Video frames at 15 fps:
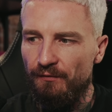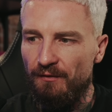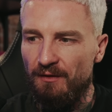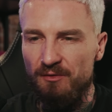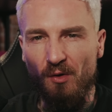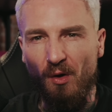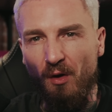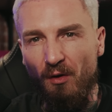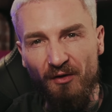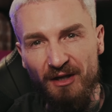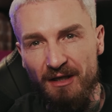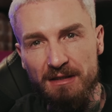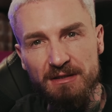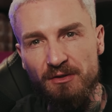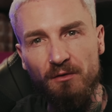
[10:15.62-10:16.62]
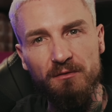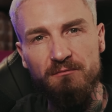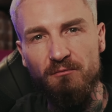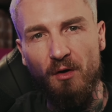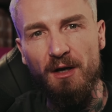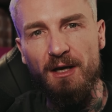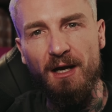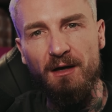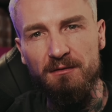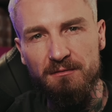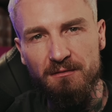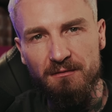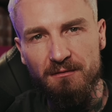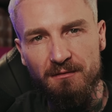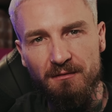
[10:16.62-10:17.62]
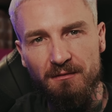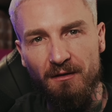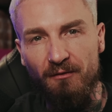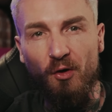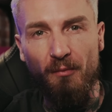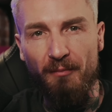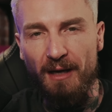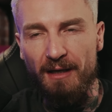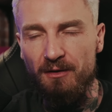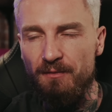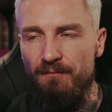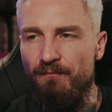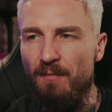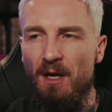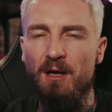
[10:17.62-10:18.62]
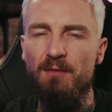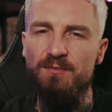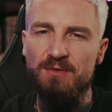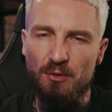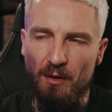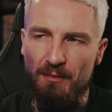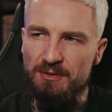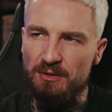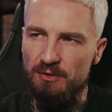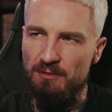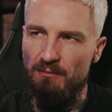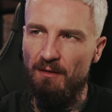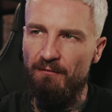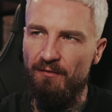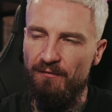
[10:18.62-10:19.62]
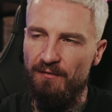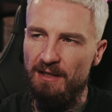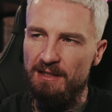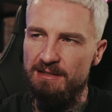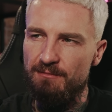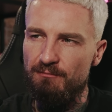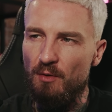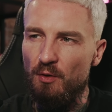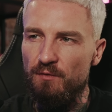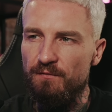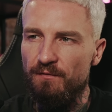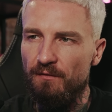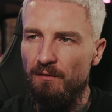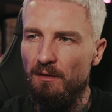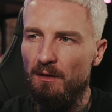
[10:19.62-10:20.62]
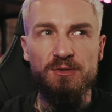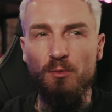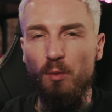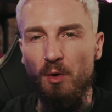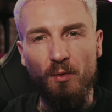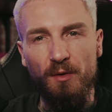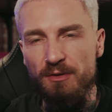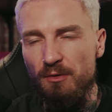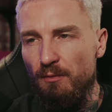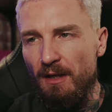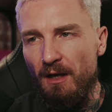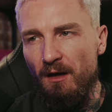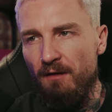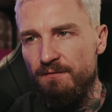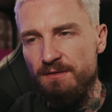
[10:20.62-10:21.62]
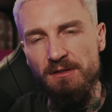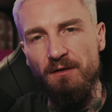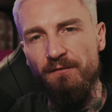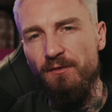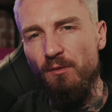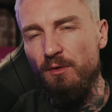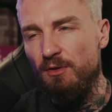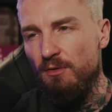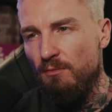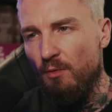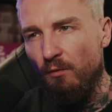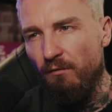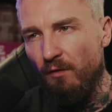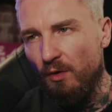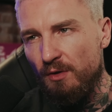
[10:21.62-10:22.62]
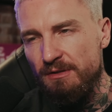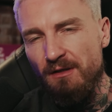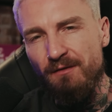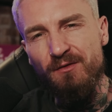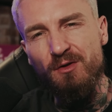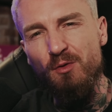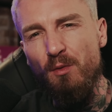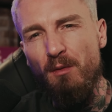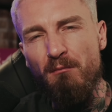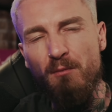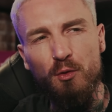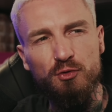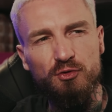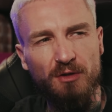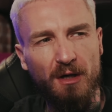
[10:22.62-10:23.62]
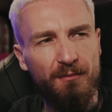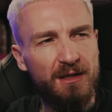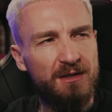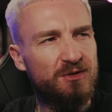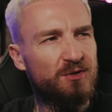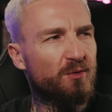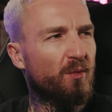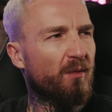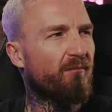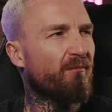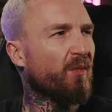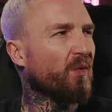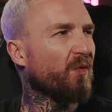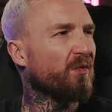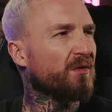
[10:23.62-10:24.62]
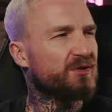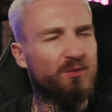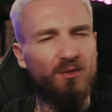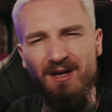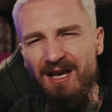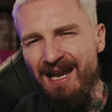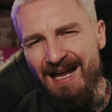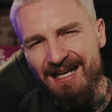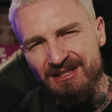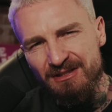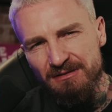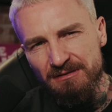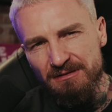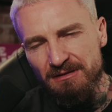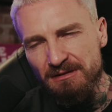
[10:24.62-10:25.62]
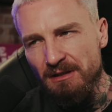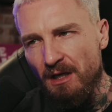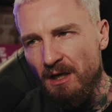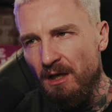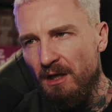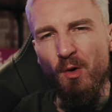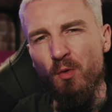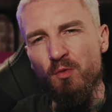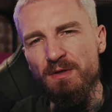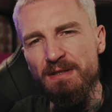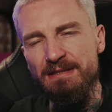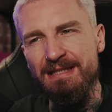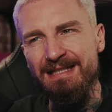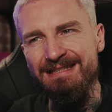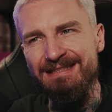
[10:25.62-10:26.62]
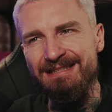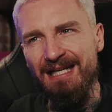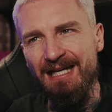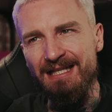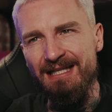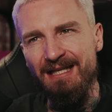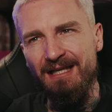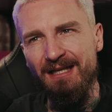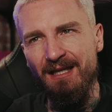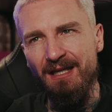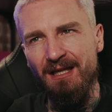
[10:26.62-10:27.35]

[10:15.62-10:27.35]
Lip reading: there's not a lot of gigs on right now. I've got to bank them. 2 episodes a month, I think, is the move. So what do I do with that other stuff? Do I do more vlog stuff? Do you want more drumming? Do you want lessons? All these things take